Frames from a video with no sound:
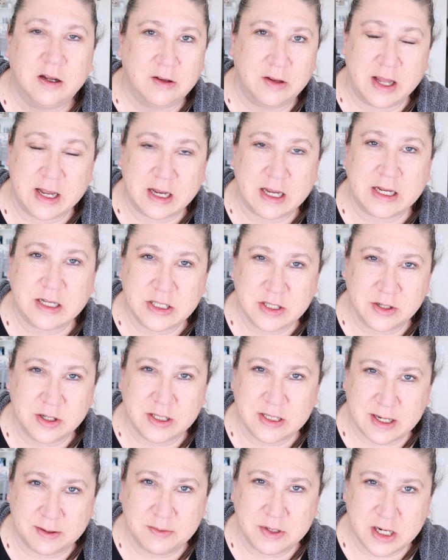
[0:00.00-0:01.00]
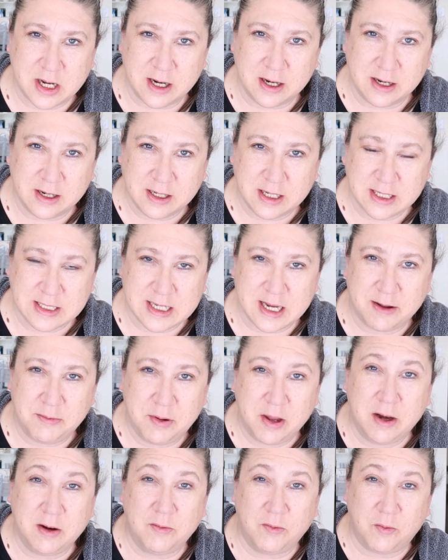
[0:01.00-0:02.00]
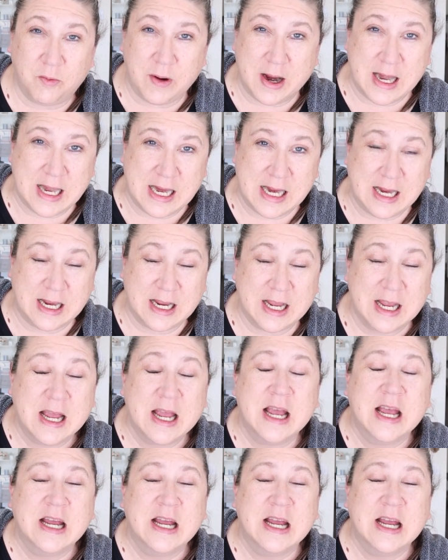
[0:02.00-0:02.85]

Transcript: like as soon as I'm done, because I've been waiting